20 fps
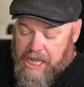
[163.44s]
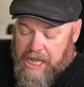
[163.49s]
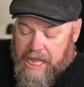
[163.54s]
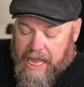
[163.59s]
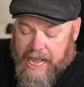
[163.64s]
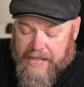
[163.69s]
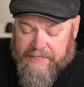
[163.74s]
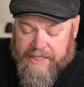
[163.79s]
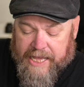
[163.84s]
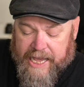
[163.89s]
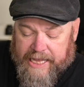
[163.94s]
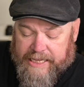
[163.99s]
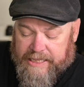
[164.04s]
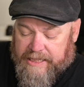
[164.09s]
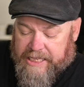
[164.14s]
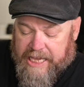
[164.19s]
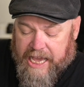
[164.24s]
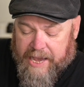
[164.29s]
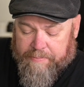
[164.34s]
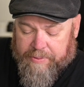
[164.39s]
and that
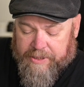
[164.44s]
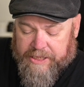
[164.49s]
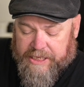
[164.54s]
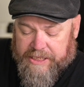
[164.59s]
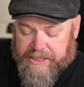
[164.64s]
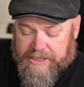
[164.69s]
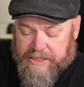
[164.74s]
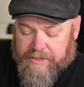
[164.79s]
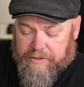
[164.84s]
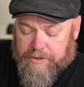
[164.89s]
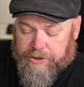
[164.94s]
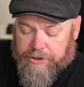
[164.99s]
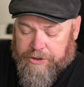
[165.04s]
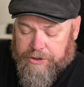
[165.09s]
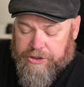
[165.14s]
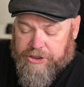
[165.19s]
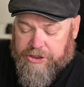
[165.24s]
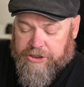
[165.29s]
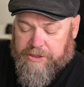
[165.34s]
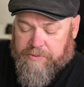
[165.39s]
the applicant
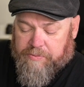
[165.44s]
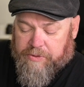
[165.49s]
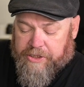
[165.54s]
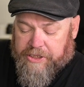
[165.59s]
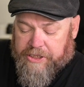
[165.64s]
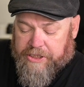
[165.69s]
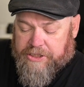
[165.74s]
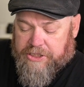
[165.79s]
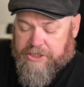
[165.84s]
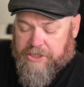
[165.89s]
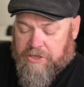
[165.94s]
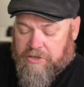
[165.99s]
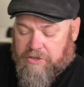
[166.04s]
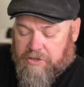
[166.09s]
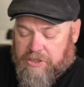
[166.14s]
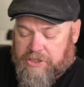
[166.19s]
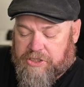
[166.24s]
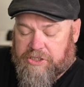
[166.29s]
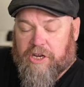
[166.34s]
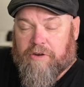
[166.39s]
usually works
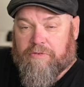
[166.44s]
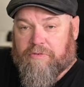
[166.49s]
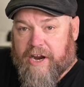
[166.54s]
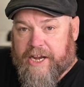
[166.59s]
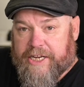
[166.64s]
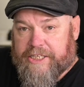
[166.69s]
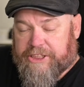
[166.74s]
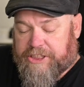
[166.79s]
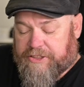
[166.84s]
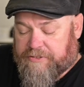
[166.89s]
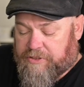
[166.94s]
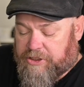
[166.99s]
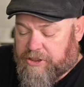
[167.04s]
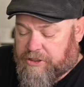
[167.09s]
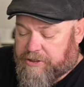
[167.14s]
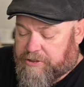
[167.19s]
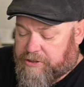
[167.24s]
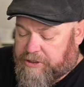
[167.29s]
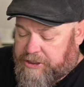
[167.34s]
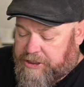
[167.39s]
across a range of
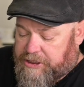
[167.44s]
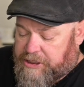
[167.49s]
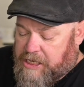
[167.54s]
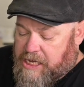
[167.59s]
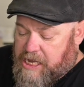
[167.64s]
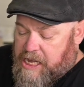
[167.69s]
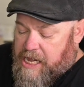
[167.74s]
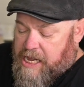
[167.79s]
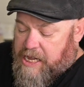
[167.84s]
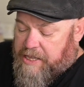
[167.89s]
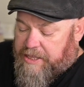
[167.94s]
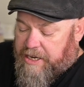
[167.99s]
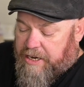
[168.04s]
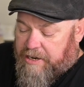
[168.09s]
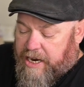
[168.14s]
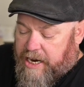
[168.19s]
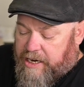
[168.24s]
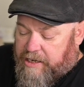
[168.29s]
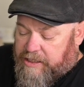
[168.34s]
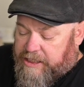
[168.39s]
genres. There
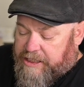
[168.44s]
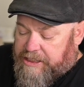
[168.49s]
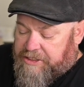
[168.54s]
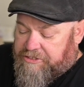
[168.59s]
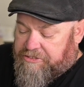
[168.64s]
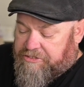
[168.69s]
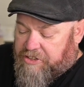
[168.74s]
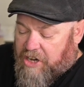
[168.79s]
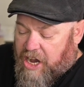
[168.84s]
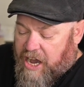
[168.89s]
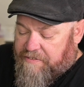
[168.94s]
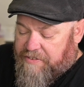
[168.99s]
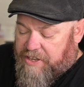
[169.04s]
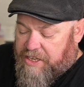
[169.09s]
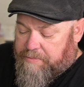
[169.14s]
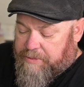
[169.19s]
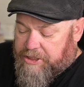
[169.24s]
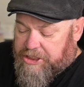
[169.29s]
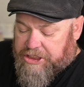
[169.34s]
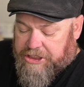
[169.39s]
are at least 5
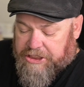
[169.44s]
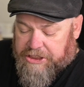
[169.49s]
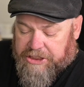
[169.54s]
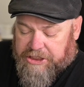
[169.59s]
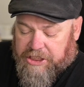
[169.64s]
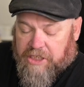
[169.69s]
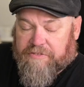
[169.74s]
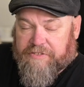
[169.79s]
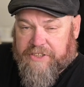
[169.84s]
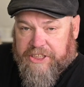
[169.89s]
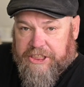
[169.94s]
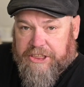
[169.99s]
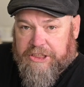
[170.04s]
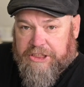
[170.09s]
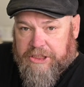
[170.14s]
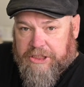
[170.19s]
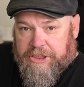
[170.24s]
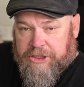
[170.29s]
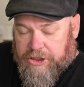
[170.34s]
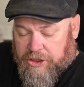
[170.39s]
images of
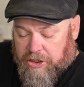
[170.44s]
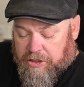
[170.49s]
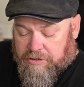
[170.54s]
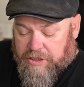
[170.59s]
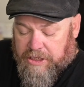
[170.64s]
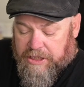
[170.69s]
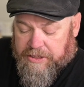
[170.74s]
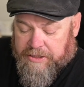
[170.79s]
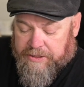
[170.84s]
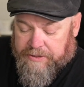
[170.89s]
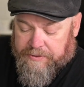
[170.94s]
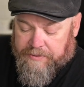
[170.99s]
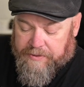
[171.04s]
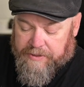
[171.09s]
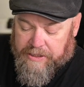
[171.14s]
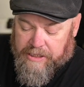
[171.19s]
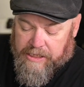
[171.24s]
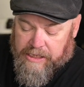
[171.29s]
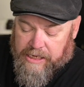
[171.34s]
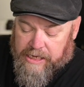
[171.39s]
each genre.
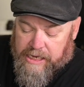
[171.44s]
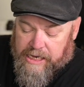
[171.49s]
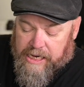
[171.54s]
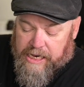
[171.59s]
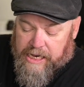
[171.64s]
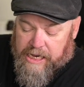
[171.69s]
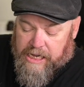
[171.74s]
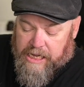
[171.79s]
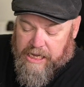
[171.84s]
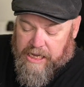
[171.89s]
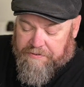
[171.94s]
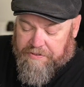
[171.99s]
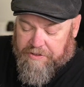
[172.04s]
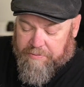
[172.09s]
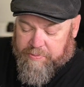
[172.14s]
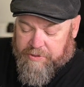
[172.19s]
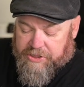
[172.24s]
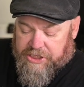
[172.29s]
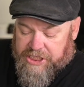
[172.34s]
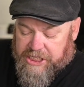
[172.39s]
If the
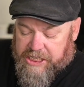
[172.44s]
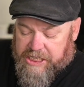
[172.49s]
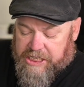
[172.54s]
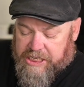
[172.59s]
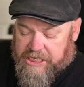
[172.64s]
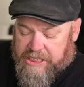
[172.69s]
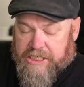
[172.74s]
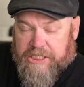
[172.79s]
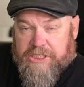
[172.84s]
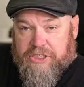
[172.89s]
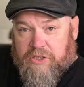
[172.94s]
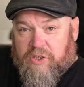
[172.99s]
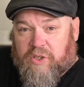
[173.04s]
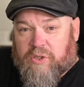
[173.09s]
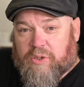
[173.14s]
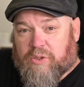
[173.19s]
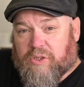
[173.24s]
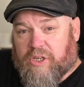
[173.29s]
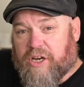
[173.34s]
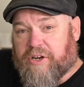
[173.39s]
proceeding is
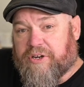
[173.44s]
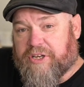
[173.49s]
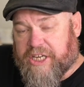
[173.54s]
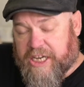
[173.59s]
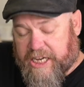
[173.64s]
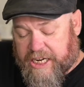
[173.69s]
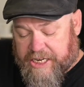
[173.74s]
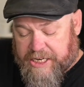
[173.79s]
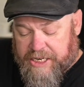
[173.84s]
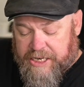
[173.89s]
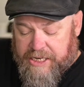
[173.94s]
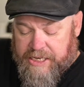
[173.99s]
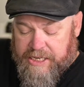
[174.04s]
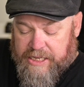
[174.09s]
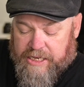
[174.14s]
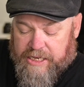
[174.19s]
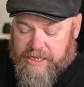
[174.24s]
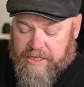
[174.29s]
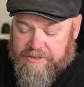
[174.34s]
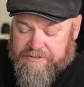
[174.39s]
all okay,
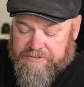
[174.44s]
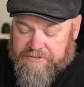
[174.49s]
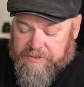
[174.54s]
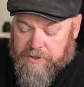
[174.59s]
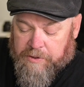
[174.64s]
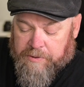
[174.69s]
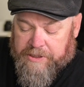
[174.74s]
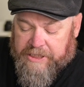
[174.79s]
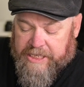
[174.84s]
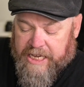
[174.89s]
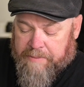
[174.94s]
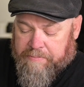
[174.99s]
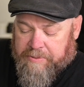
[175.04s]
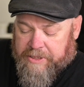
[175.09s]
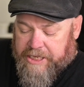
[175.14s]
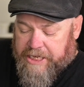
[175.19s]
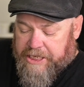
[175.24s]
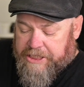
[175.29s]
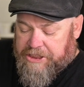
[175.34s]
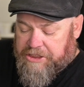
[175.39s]
forward the
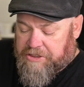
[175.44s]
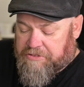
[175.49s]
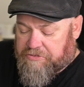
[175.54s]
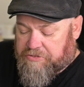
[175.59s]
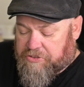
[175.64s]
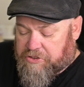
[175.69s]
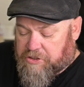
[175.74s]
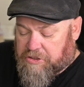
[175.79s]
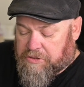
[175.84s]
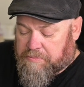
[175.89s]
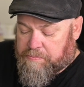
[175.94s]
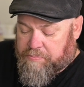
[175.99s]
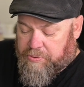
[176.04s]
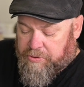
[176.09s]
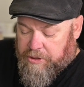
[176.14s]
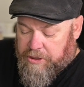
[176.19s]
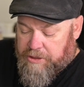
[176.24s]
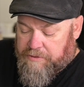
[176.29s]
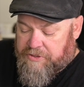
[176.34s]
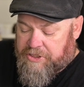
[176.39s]
application form,
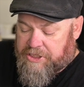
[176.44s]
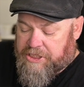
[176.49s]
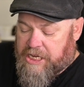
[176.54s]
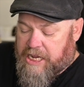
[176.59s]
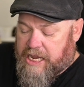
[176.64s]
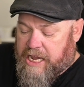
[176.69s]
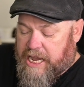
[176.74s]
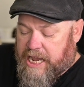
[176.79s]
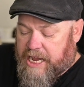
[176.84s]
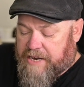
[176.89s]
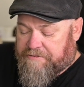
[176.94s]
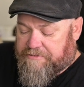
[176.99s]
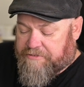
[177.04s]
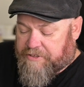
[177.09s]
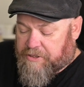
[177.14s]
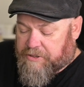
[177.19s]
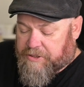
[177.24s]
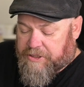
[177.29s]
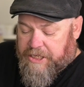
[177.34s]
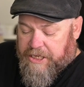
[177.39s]
proofs and
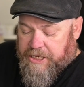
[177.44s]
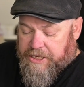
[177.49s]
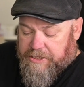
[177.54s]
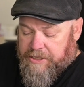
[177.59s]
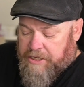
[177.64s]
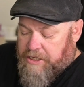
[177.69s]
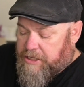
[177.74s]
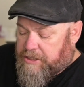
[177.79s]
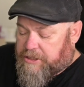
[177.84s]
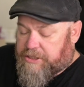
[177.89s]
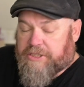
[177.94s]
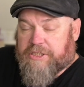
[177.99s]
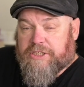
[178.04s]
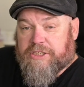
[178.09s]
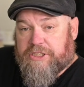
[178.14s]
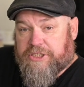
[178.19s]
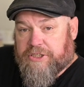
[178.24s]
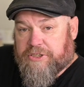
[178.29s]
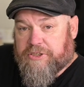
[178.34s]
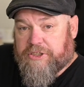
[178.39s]
folio to the
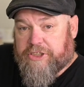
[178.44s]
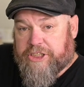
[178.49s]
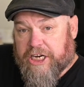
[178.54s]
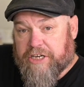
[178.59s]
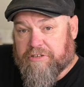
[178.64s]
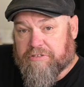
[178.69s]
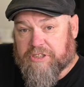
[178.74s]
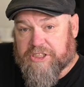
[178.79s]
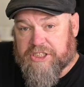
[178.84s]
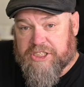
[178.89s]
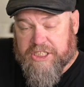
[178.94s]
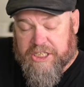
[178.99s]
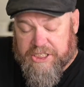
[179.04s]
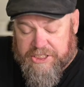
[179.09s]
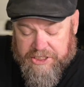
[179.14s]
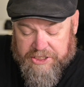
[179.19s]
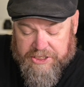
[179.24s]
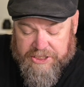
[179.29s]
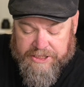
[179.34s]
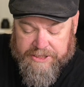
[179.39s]
2 general
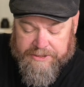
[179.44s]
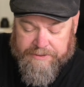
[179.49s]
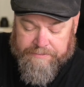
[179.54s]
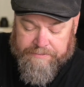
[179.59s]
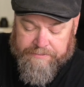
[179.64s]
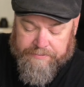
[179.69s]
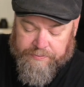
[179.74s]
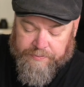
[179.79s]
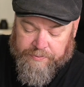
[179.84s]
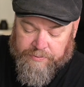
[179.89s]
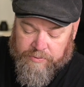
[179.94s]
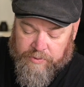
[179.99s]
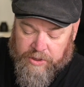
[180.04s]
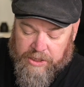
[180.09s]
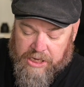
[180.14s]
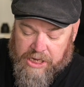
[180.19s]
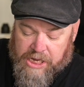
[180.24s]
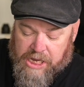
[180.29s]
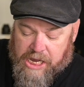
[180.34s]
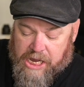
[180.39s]
assessors.
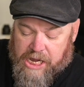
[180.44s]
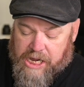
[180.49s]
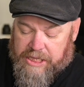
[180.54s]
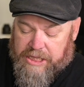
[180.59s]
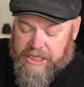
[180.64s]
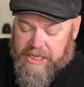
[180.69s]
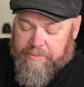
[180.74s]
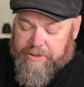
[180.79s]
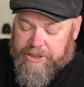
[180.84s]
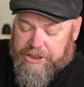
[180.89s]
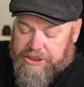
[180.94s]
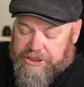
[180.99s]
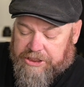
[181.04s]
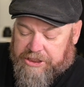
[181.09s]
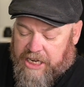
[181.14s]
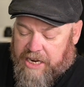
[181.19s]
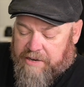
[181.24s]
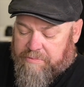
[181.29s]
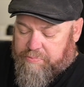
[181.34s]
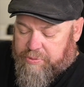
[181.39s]
The images
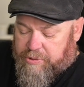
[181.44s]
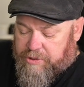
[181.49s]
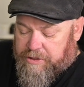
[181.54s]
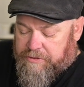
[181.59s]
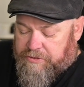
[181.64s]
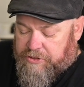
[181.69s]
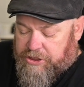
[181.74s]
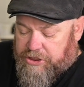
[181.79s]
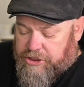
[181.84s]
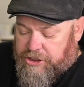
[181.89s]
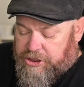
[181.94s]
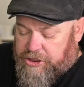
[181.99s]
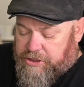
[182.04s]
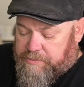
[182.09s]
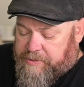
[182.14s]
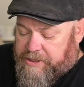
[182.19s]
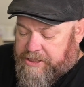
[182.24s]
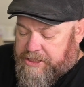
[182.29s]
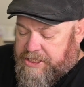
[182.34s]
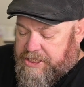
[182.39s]
and proofs should
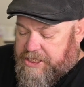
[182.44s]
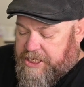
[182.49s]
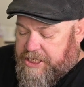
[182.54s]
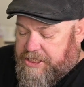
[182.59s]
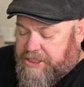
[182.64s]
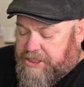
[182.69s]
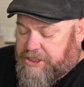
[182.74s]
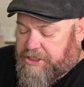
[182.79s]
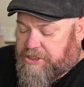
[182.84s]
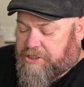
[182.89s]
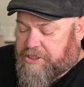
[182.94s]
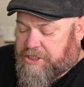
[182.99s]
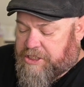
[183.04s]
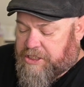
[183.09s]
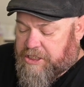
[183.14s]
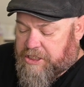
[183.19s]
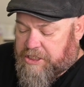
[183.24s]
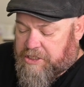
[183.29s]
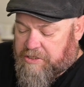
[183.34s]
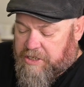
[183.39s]
be assessed
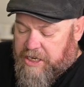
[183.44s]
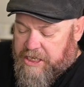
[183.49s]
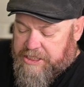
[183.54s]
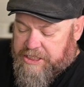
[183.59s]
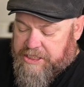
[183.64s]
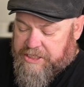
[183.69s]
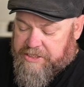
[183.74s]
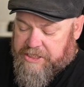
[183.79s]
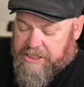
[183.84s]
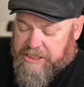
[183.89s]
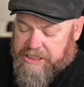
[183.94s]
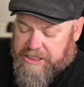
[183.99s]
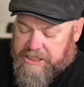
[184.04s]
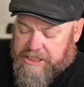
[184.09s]
using the criteria